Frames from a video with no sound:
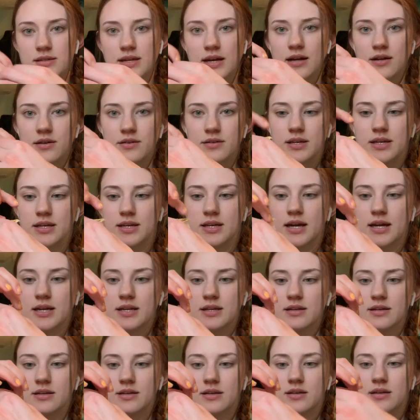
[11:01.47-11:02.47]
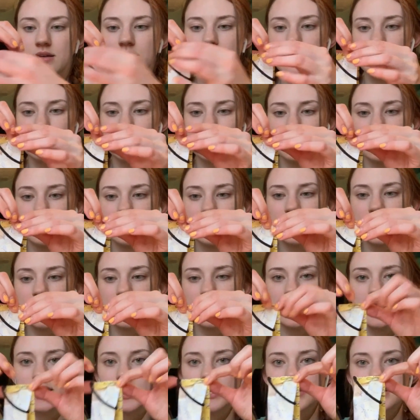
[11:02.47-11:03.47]
now it will look like
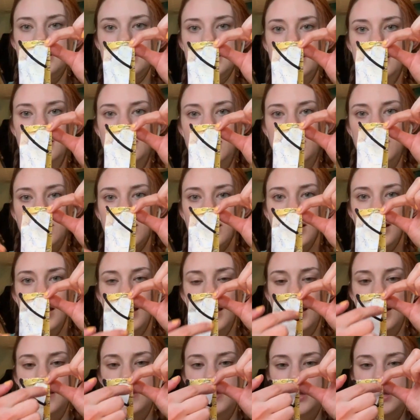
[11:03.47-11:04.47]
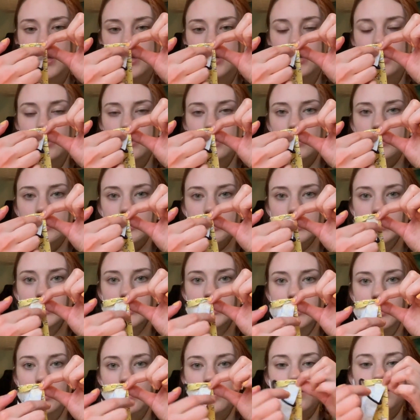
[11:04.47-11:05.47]
this. And then you just
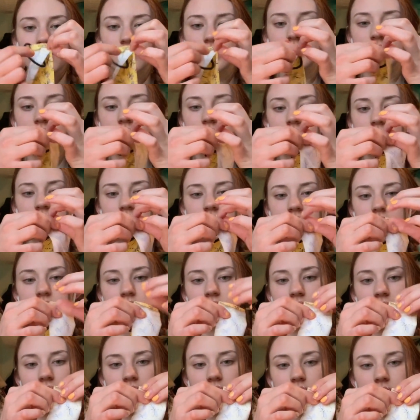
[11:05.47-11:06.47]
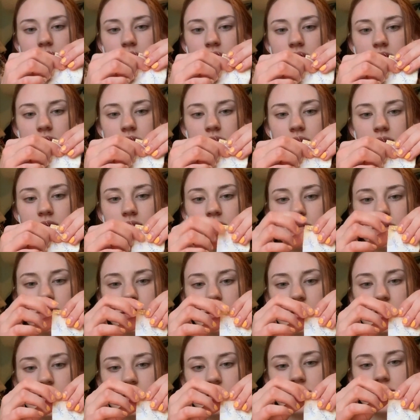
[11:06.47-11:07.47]
sew down
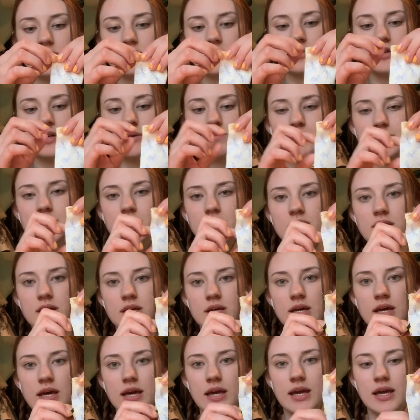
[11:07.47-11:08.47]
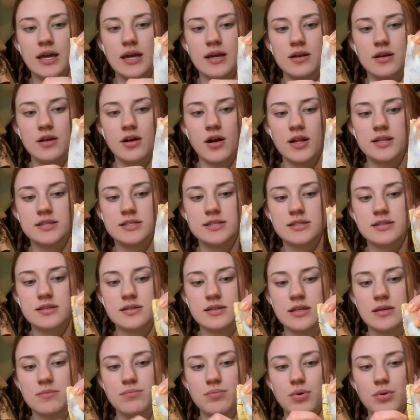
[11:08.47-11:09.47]
this strip,
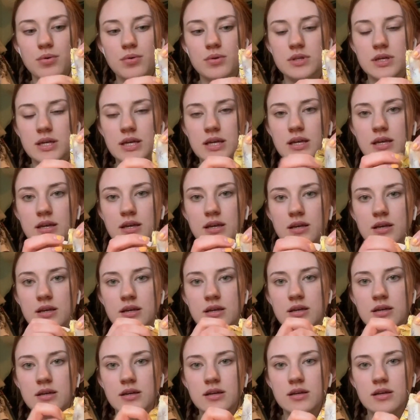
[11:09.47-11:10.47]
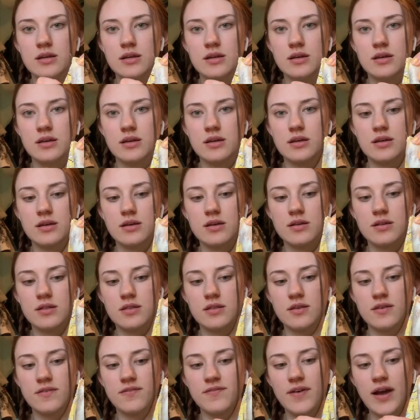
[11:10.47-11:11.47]
constantly pulling
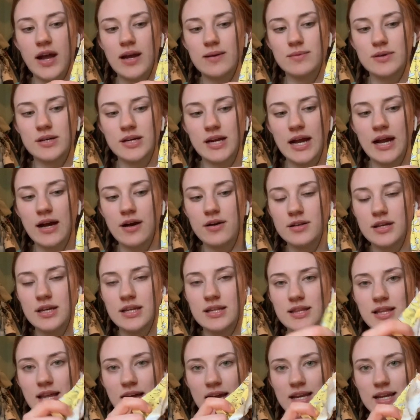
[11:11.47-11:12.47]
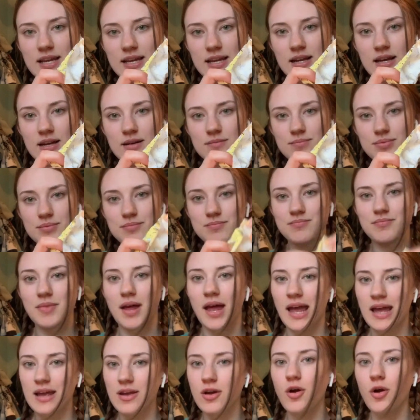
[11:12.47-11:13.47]
the fabric out and lining it up.
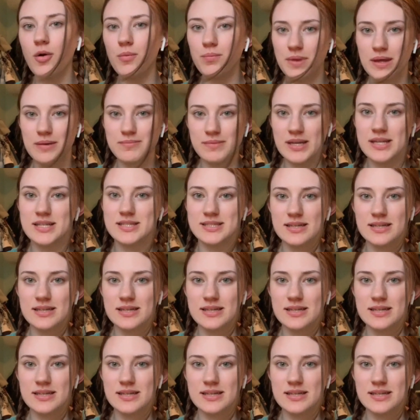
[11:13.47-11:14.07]
I hope that makes